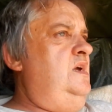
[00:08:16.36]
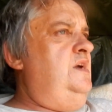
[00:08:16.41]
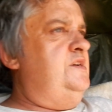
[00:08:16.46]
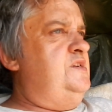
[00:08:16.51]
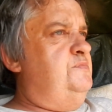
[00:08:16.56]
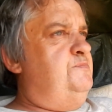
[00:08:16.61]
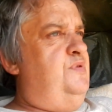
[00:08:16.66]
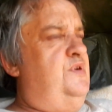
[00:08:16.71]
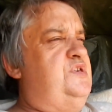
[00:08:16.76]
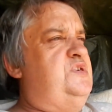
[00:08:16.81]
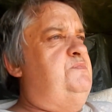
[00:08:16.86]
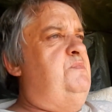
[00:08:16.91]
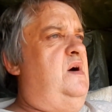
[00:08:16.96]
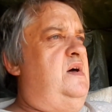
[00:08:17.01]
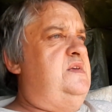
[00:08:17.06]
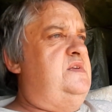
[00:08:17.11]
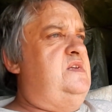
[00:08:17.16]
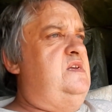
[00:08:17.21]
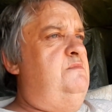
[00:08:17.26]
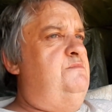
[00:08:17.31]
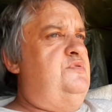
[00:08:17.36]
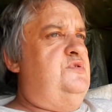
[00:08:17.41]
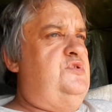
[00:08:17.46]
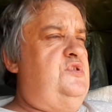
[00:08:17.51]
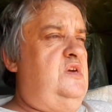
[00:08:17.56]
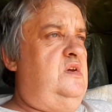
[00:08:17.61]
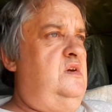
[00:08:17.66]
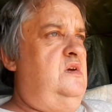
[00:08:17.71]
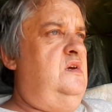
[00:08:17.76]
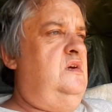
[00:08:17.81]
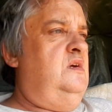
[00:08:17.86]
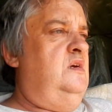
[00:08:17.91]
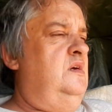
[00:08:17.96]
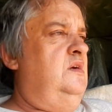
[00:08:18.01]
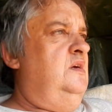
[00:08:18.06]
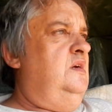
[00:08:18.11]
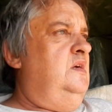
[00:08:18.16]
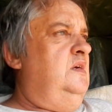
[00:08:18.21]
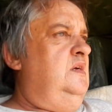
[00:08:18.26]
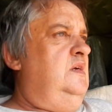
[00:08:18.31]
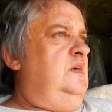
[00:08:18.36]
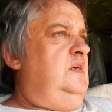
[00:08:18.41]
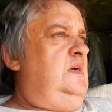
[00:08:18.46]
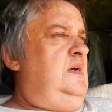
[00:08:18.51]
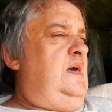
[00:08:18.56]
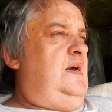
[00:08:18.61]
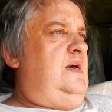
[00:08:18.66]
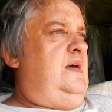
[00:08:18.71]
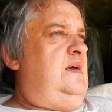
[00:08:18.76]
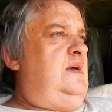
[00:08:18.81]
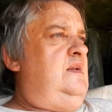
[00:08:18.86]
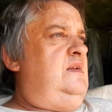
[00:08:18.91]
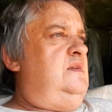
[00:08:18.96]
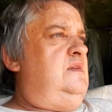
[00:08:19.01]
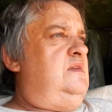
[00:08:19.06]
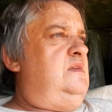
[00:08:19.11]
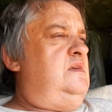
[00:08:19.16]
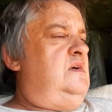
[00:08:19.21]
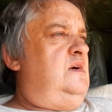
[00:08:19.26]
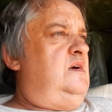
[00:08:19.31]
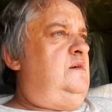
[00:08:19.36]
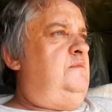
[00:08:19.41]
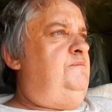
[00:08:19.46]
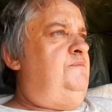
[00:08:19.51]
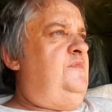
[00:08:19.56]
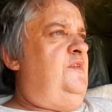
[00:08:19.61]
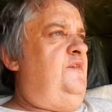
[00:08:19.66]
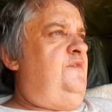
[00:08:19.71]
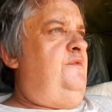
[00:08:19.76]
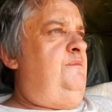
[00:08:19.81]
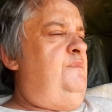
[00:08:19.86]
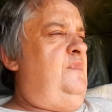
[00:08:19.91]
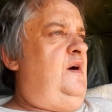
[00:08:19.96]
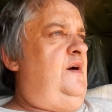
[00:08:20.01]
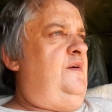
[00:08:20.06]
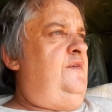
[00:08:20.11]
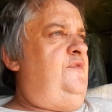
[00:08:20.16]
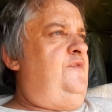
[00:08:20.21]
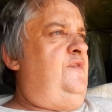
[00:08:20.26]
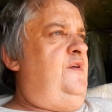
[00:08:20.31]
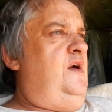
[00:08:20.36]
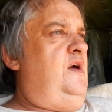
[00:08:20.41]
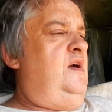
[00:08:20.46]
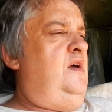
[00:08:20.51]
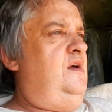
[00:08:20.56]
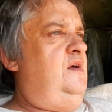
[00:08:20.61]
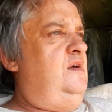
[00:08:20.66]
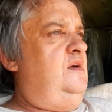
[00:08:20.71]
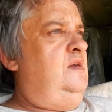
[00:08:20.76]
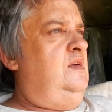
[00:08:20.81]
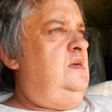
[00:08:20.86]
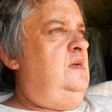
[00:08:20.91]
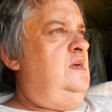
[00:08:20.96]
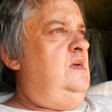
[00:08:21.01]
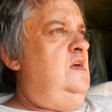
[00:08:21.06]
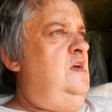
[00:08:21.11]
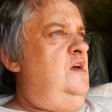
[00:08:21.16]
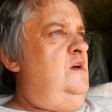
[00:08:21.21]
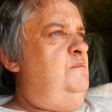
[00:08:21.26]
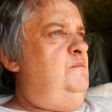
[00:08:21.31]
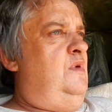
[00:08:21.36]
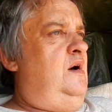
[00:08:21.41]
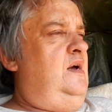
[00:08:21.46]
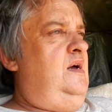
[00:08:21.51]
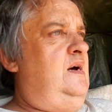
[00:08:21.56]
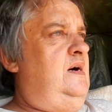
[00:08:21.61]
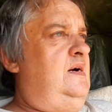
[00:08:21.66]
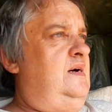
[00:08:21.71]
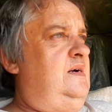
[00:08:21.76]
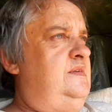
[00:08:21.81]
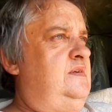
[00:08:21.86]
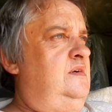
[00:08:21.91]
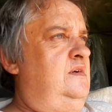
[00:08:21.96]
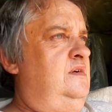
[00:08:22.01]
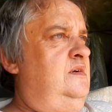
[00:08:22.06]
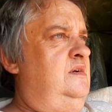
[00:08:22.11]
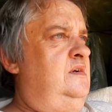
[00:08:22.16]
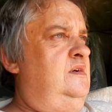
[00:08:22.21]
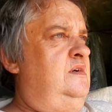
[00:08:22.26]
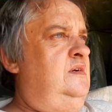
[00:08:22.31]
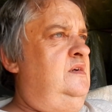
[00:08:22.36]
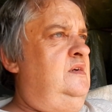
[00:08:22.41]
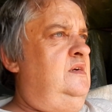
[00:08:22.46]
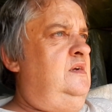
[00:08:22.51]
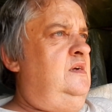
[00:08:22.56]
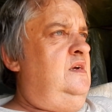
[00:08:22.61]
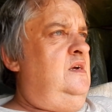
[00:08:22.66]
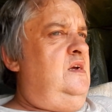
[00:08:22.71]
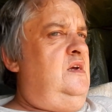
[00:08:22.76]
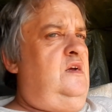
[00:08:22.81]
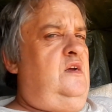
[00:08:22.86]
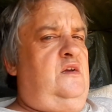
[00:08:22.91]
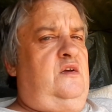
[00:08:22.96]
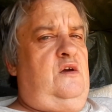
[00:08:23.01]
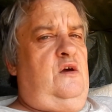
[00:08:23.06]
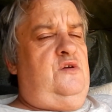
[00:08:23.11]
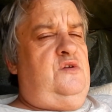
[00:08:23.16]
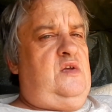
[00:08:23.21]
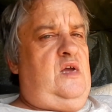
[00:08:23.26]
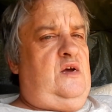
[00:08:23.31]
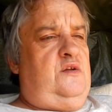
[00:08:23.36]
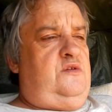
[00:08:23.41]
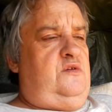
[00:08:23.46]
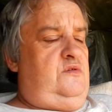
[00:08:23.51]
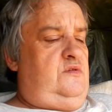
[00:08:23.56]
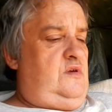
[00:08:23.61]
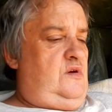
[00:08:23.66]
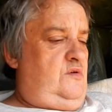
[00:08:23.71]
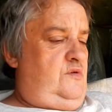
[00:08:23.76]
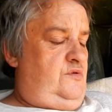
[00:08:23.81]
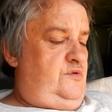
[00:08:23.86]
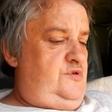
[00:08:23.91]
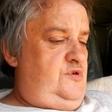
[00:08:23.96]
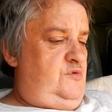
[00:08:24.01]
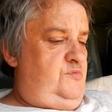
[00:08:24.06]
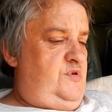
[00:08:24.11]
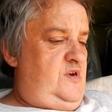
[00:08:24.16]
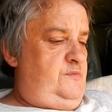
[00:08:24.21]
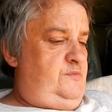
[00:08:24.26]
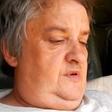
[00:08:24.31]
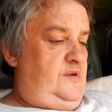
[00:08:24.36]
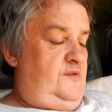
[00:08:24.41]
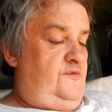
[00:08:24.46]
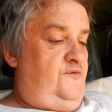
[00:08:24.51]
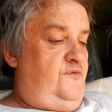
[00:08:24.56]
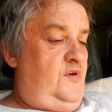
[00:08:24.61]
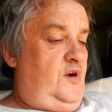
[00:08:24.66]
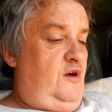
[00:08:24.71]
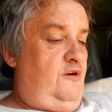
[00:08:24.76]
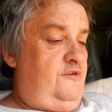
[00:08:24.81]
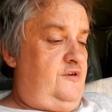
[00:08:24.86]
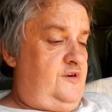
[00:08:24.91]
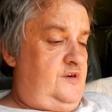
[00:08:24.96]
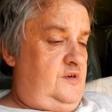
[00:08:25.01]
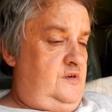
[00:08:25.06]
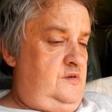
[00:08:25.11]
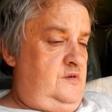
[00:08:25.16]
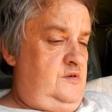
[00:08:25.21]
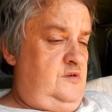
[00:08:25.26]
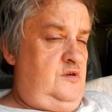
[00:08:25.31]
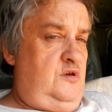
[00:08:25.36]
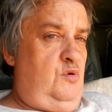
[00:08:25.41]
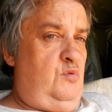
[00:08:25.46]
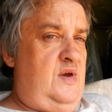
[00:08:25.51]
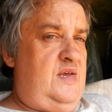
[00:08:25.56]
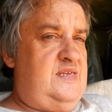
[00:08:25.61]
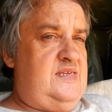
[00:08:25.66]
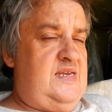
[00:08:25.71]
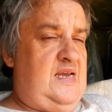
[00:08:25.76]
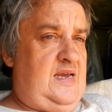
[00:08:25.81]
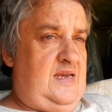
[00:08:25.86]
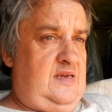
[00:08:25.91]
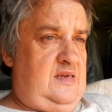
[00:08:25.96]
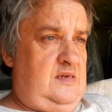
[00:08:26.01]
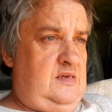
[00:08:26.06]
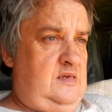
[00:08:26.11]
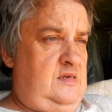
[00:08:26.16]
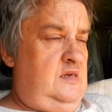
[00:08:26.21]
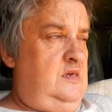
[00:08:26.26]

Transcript: express my sympathy and my heart goes out to all you people in Florida, USA,